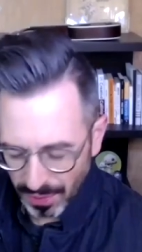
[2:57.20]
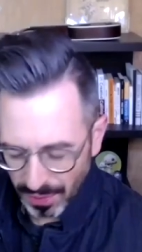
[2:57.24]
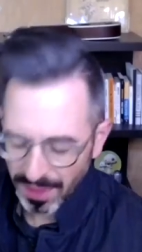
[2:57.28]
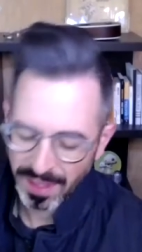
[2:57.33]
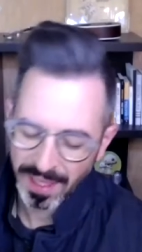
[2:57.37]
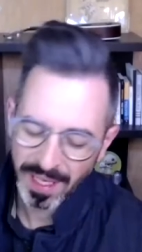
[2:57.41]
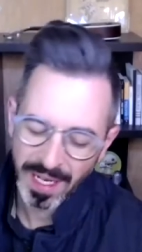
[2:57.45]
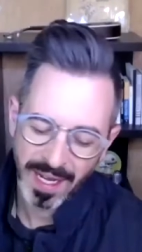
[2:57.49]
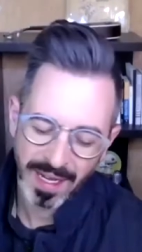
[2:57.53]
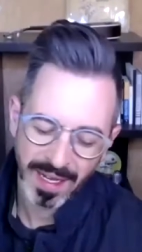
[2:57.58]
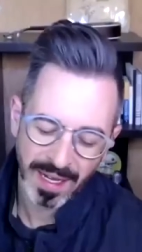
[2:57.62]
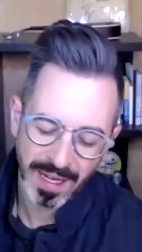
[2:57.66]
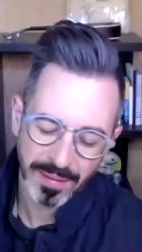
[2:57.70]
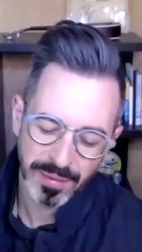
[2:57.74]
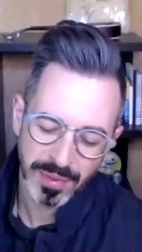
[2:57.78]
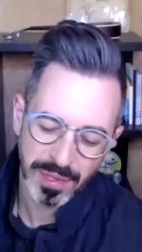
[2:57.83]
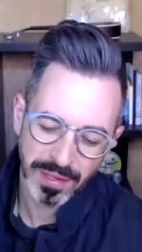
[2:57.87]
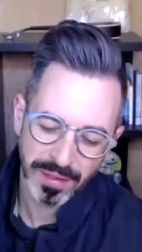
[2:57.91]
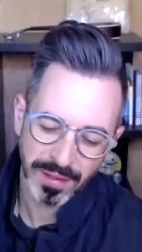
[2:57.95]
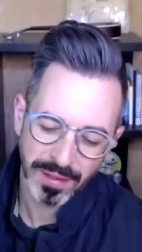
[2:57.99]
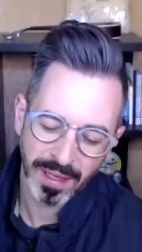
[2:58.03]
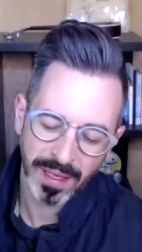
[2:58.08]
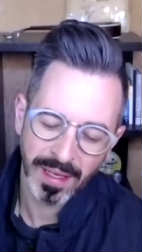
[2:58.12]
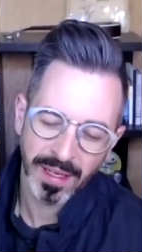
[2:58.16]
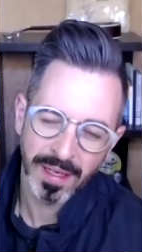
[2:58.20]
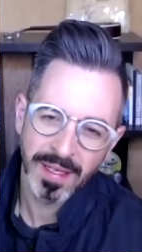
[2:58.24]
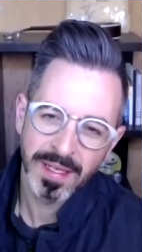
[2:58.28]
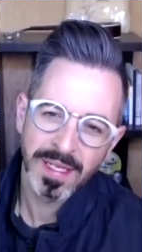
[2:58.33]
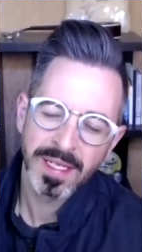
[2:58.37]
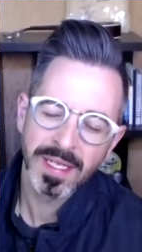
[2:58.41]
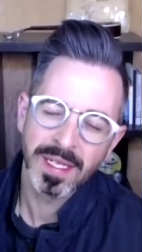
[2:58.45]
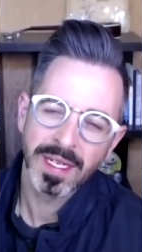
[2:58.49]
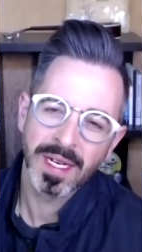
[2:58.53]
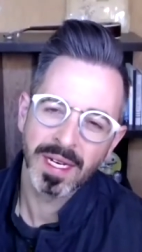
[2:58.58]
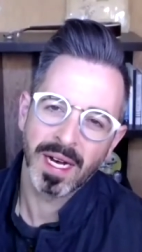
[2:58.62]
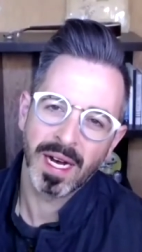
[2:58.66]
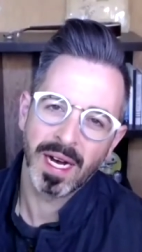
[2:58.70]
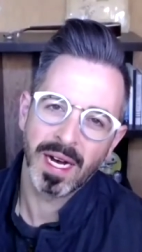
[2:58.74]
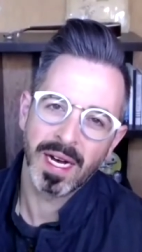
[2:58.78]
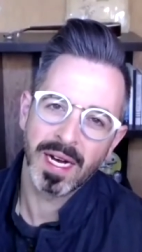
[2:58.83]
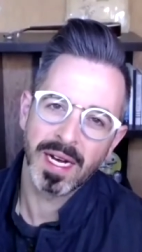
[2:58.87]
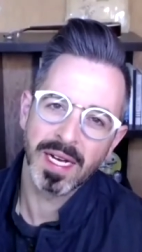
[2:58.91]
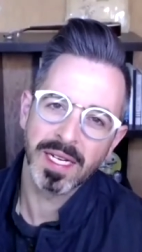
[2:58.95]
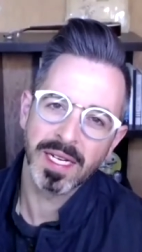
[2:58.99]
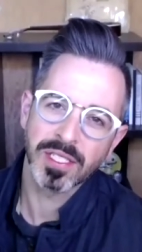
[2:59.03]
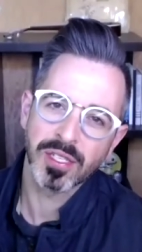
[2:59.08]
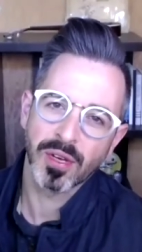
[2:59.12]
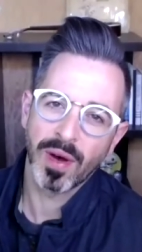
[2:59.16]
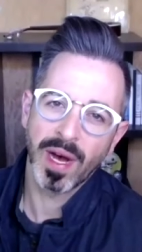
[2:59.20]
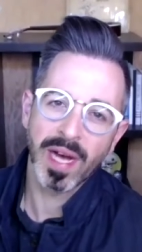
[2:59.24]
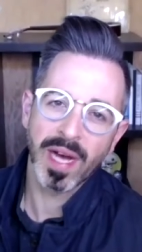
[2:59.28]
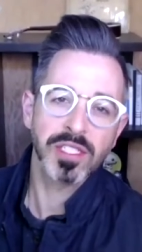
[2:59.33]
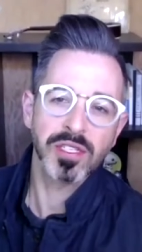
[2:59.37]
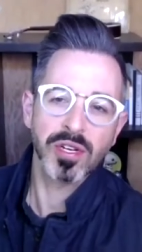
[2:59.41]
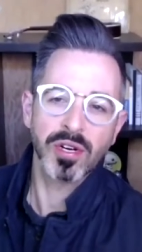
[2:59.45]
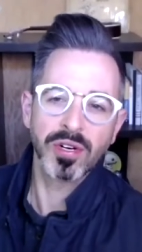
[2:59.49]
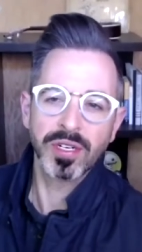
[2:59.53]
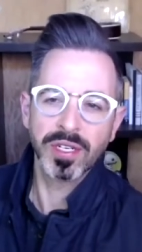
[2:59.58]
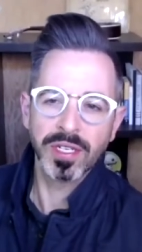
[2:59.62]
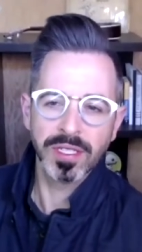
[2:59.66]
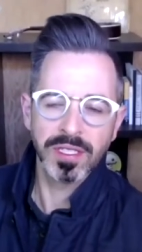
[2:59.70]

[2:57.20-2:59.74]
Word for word: Yeah. Absolutely. Uh, so I started